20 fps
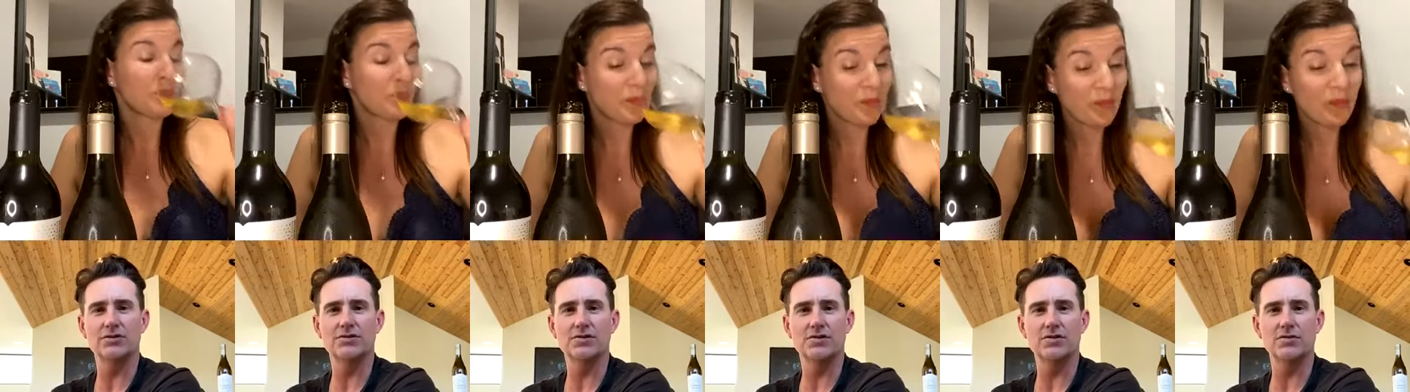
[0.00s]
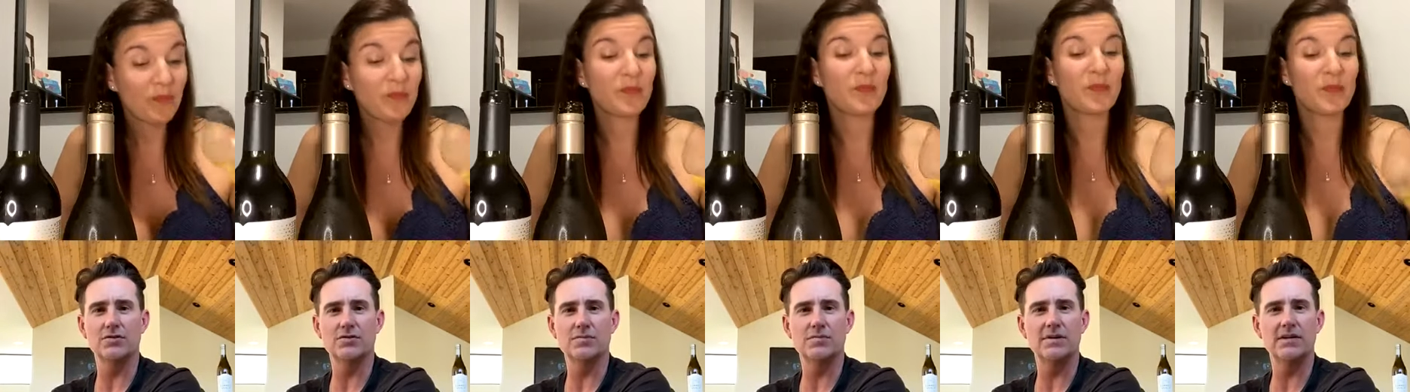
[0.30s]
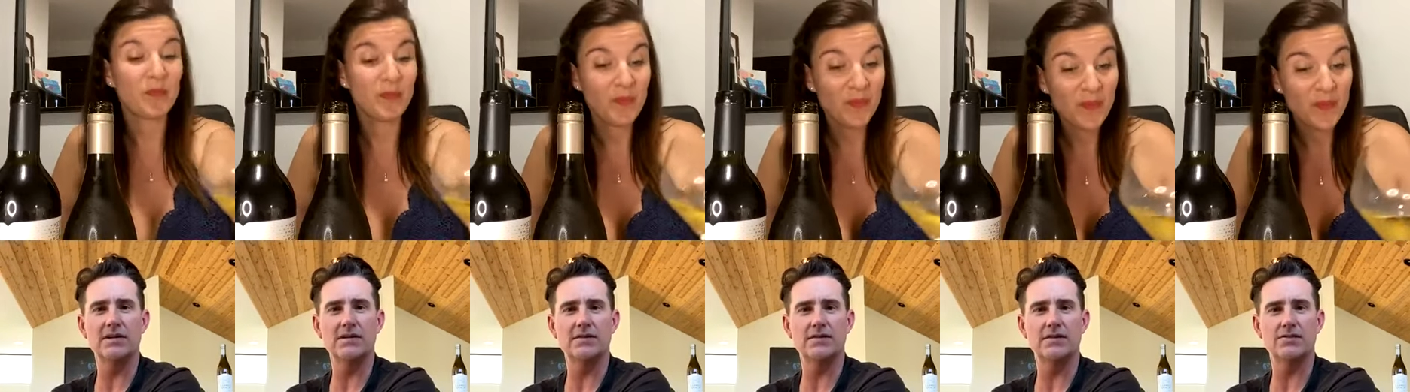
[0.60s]
Speaker 1: So to
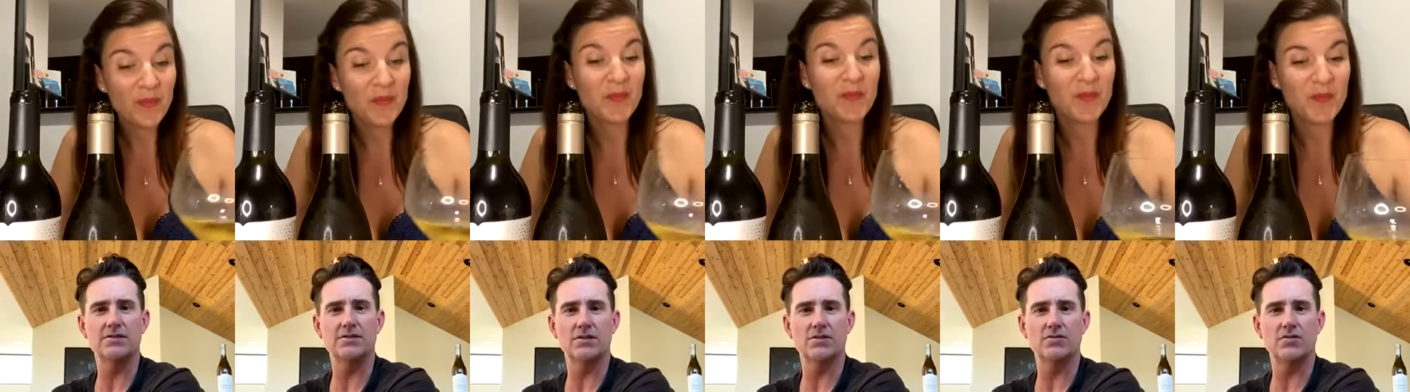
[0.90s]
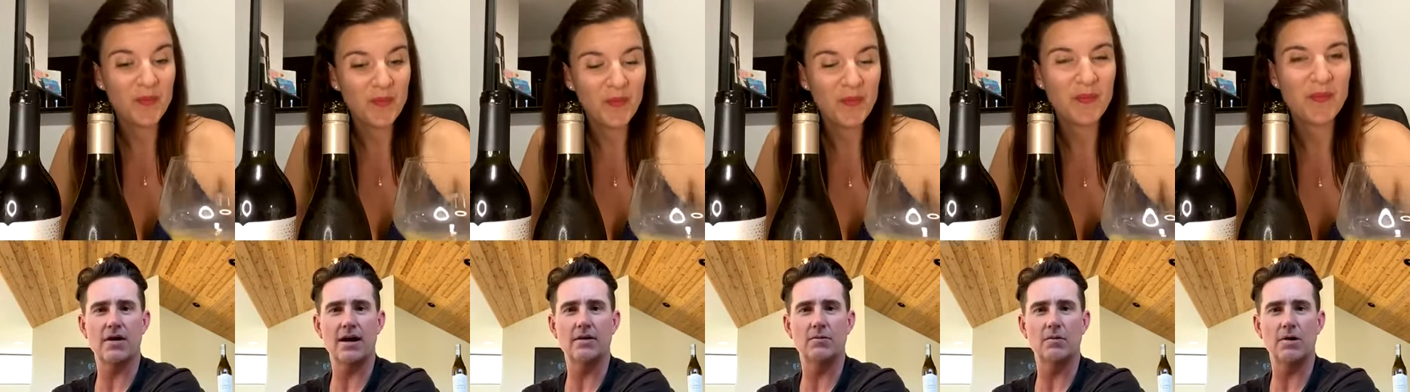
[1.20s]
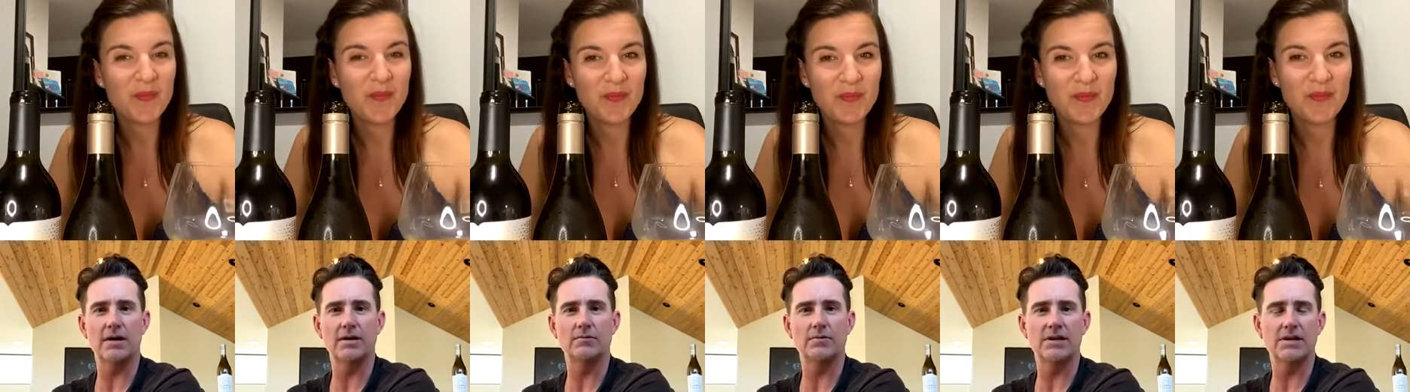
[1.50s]
me, this is a dry
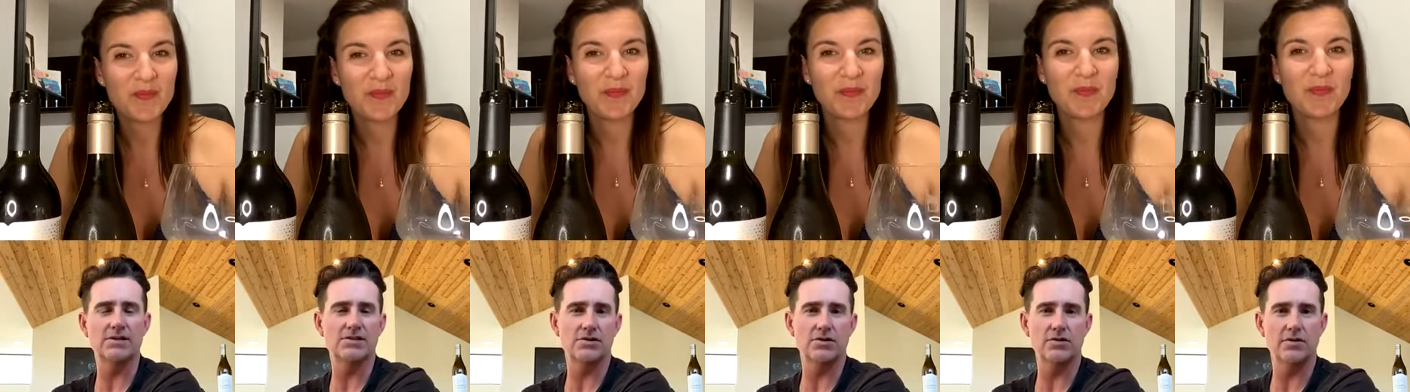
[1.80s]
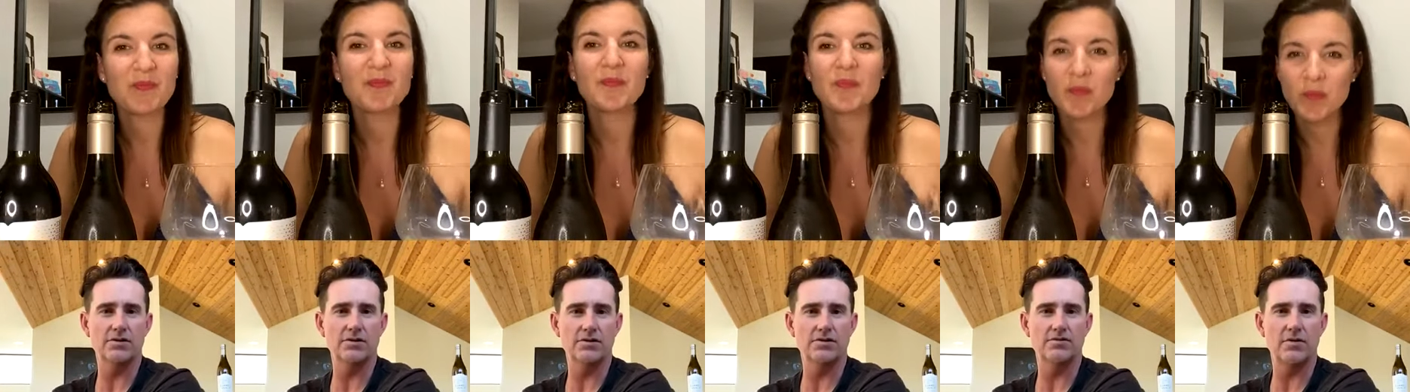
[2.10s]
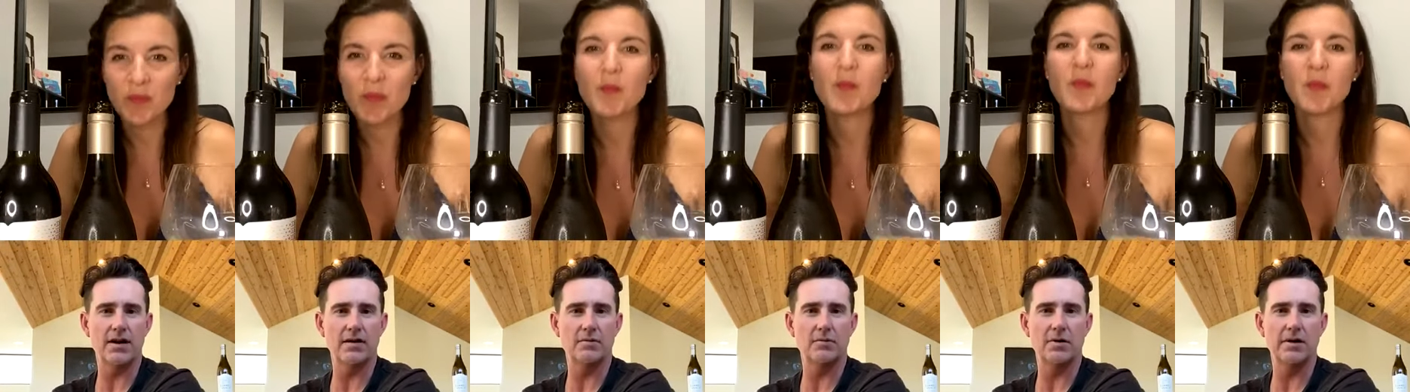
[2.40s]
wine. We consider this a
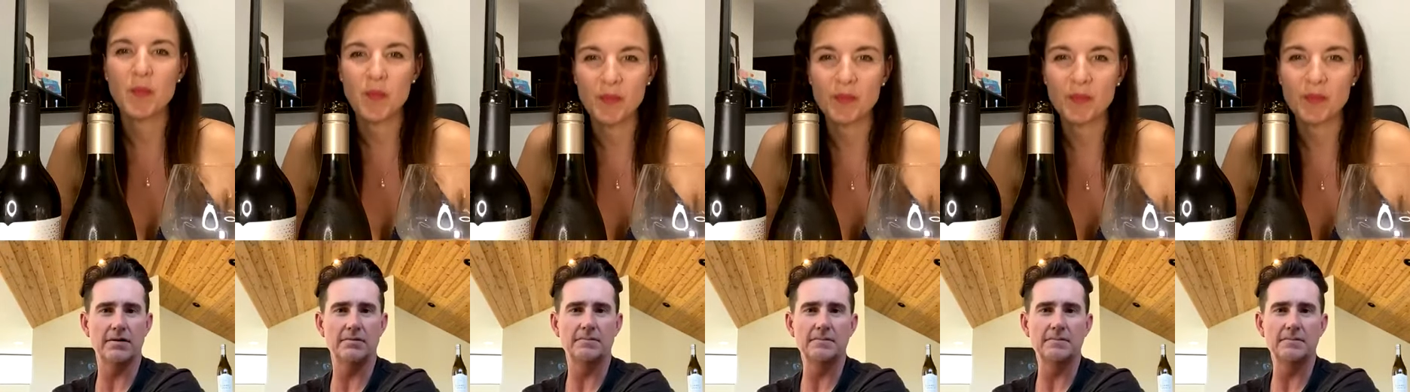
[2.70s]
dry wine.